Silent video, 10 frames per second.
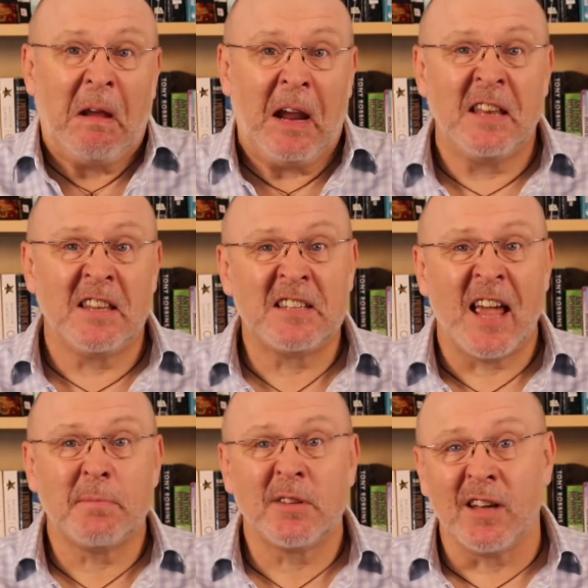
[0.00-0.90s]
in the
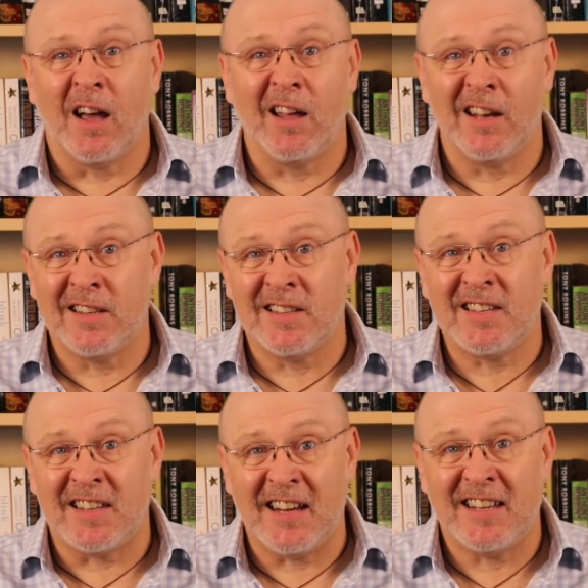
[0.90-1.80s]
same style as the
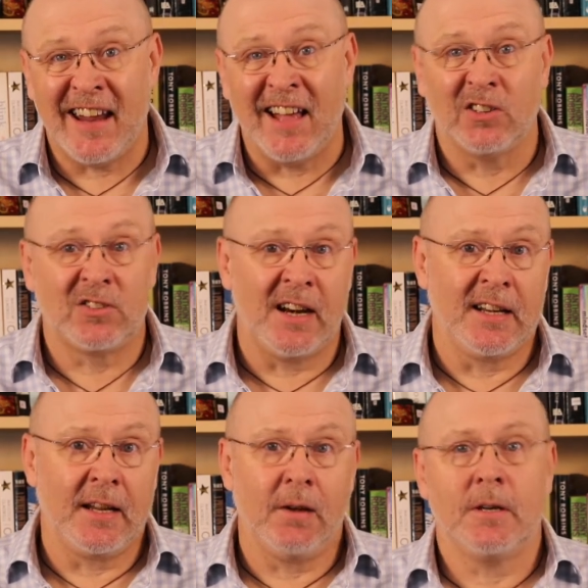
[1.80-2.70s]
CTL
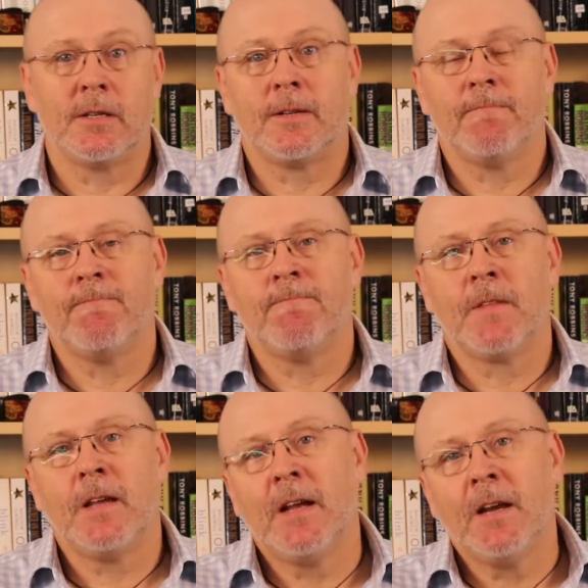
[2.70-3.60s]
training units.
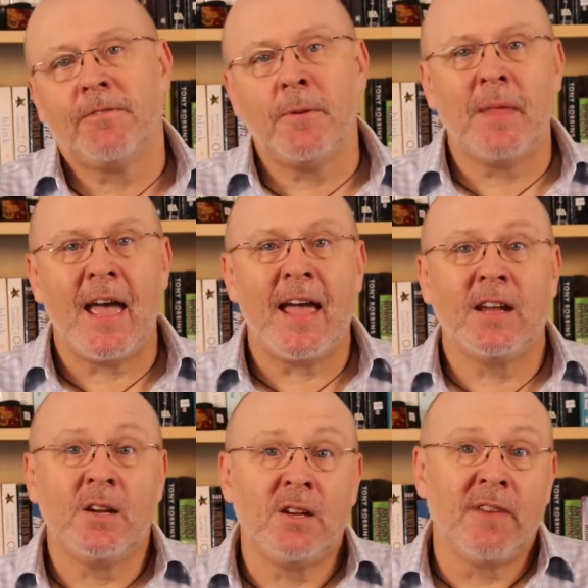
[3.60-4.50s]
From
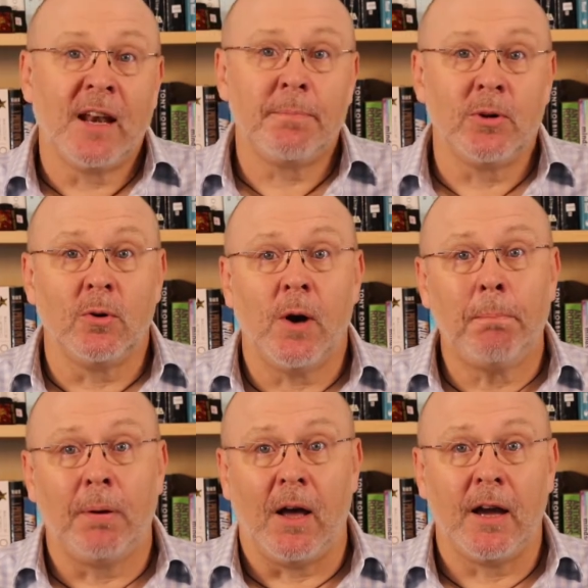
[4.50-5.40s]
there, you develop your
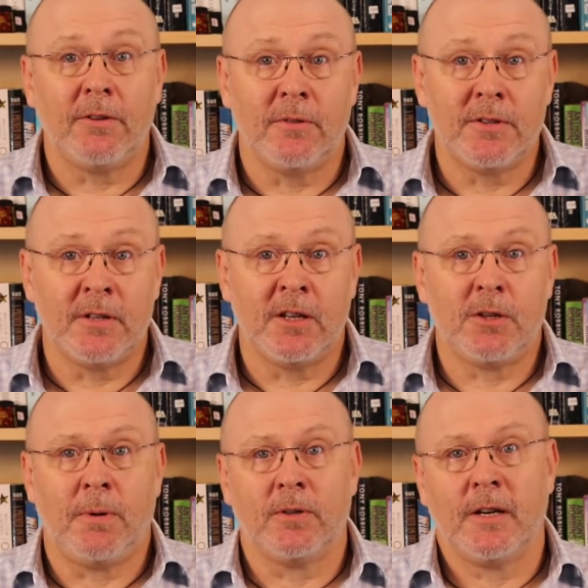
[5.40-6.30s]
applied
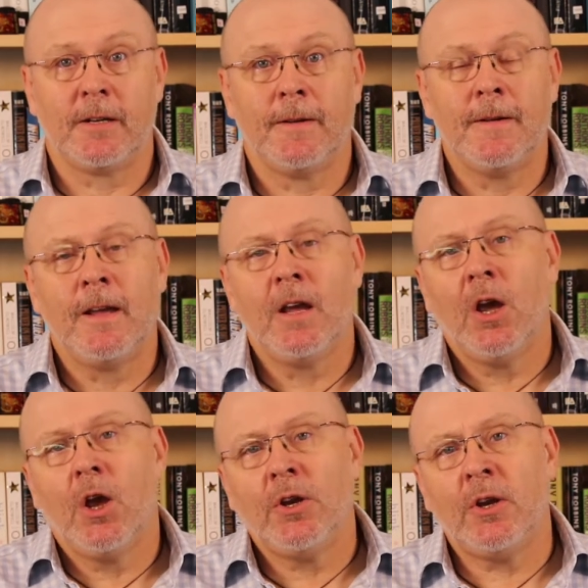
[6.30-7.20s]
research project.
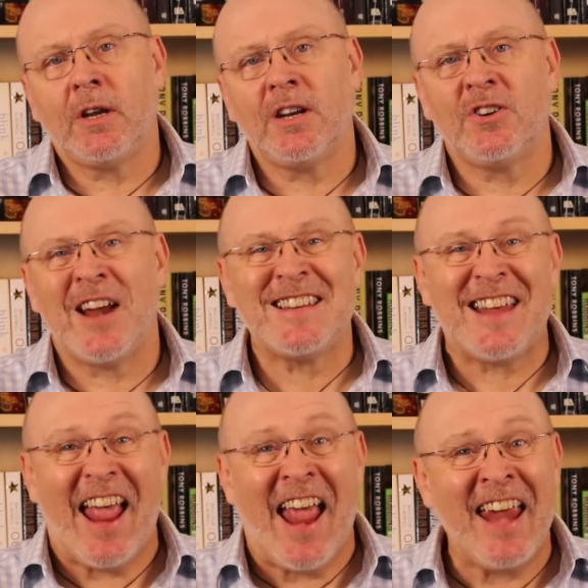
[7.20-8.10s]
You can address
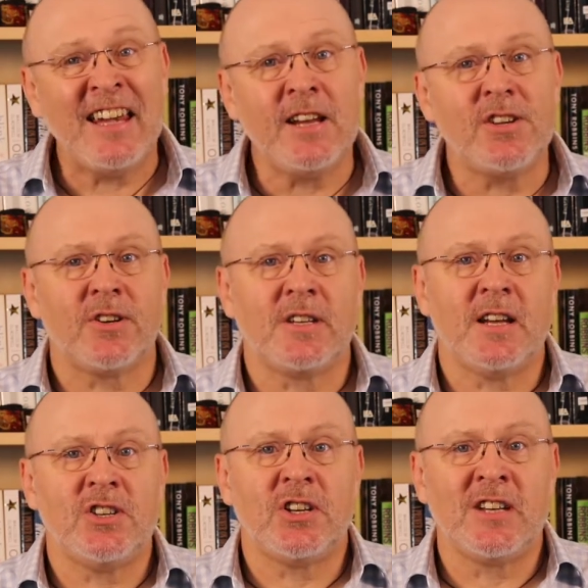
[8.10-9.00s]
any
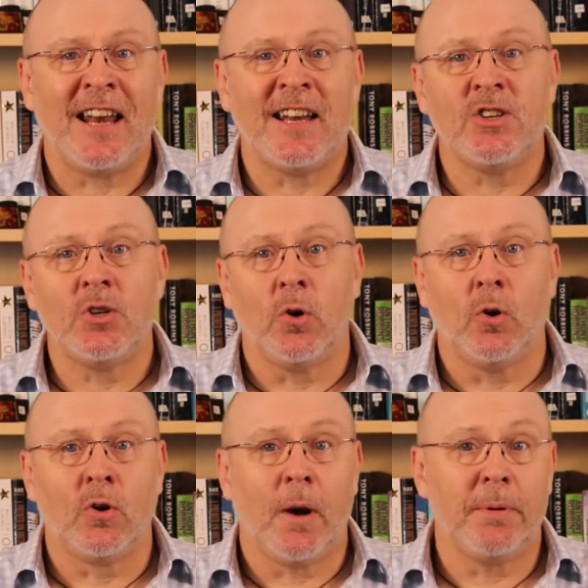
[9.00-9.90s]
strategic challenge
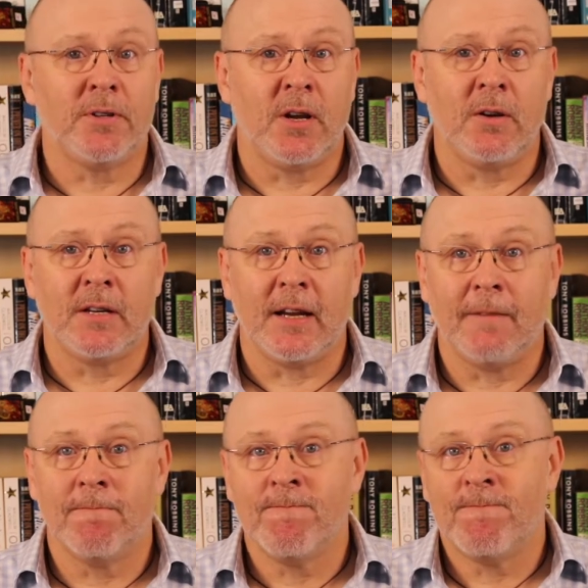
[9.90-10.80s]
or opportunity,
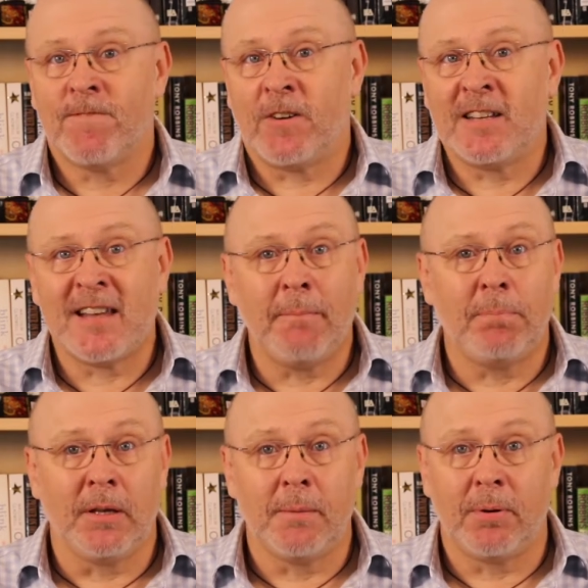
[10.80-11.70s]
for
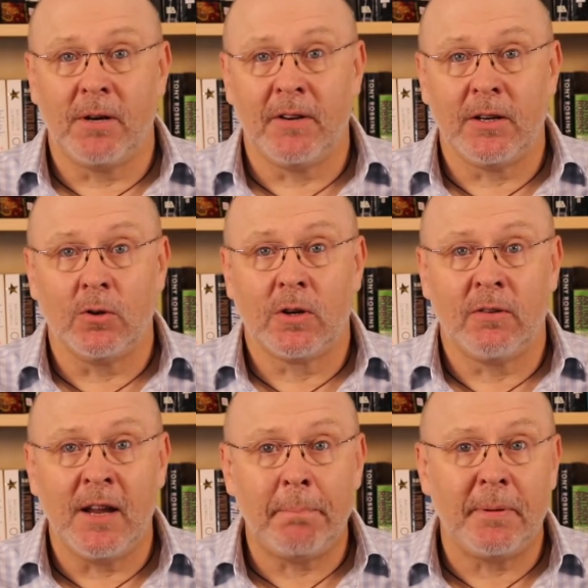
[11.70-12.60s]
example, improving your
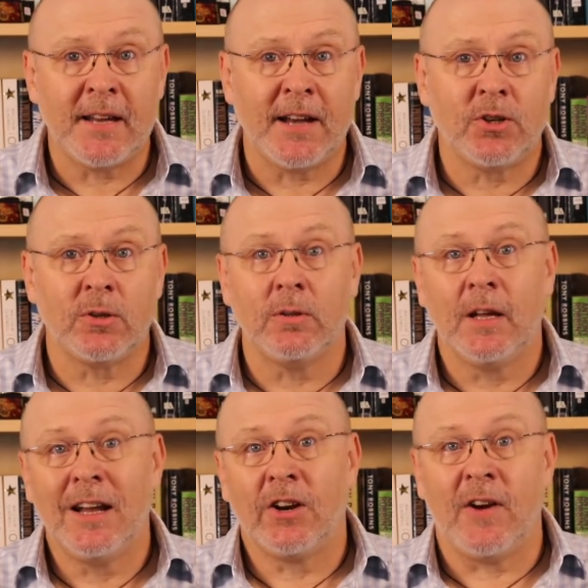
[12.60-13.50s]
career potential,
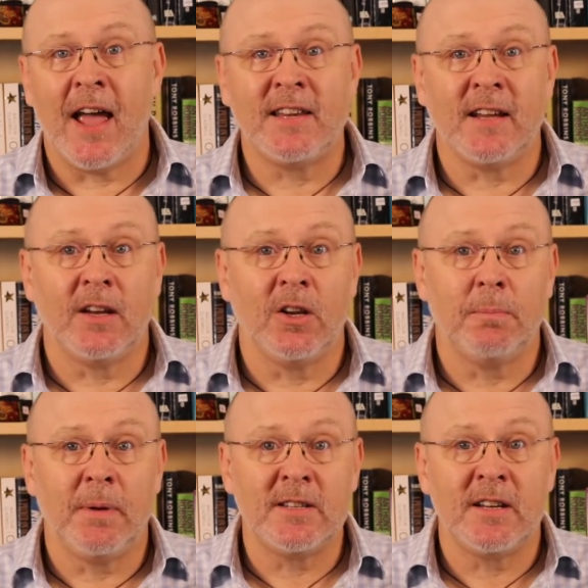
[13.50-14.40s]
creating a new
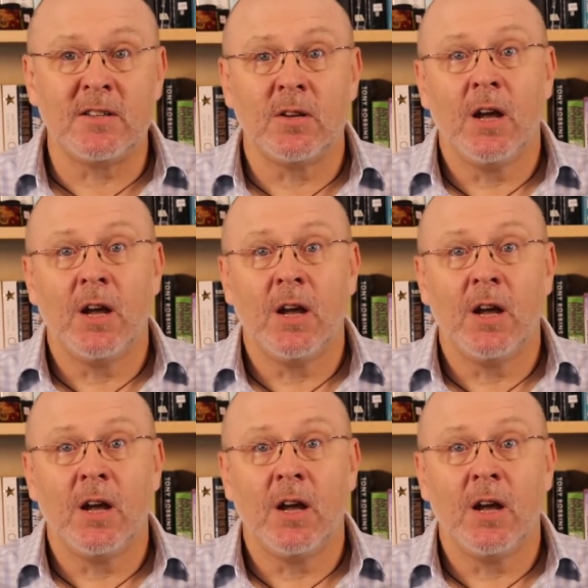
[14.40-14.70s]
business,